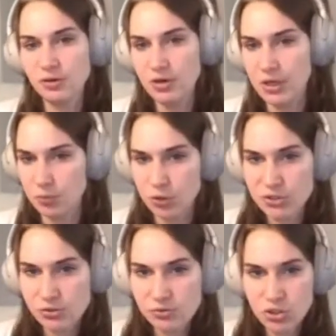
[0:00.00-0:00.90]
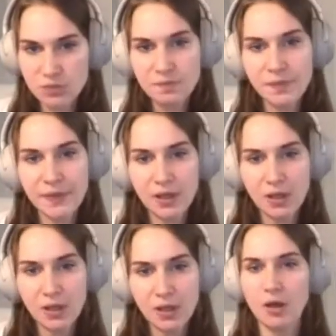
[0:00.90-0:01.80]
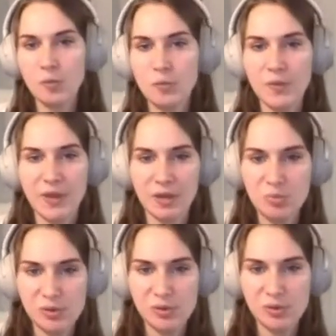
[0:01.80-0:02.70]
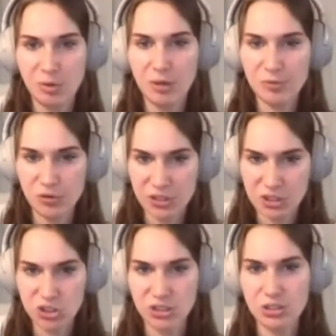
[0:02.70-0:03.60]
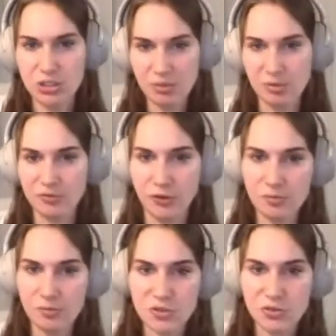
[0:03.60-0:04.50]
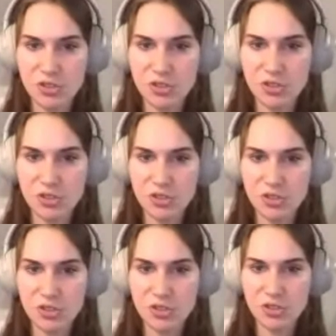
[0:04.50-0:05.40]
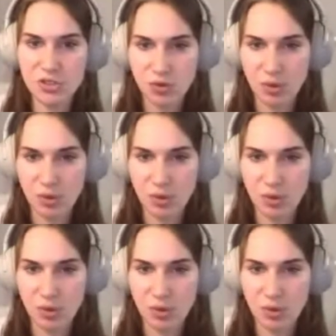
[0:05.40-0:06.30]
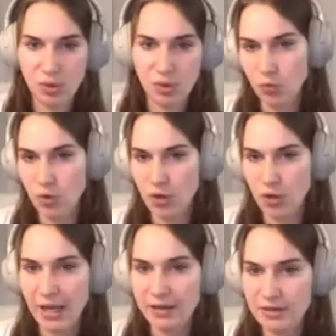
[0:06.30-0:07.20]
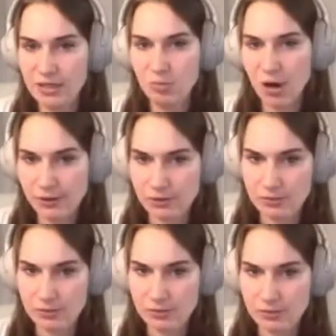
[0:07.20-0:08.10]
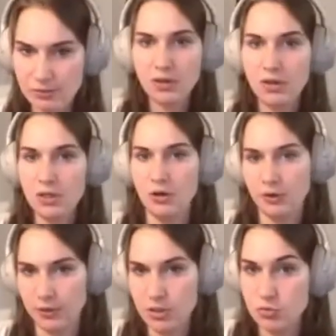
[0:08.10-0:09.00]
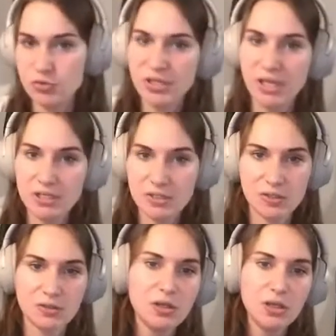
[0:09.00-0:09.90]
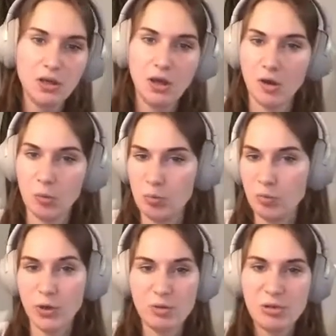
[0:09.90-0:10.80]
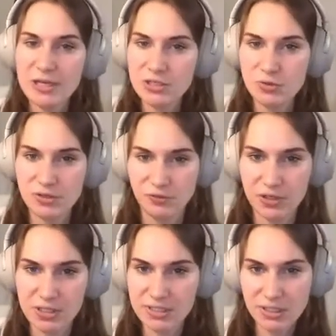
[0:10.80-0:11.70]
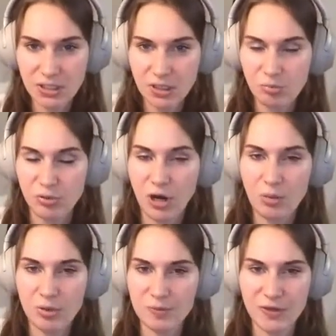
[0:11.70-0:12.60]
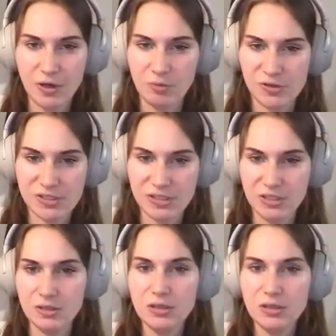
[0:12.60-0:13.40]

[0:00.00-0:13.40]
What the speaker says: network solution that builds the population that you sample from. So each of these sequences represent a candidate model in our use case. When applied to a different problem, then obviously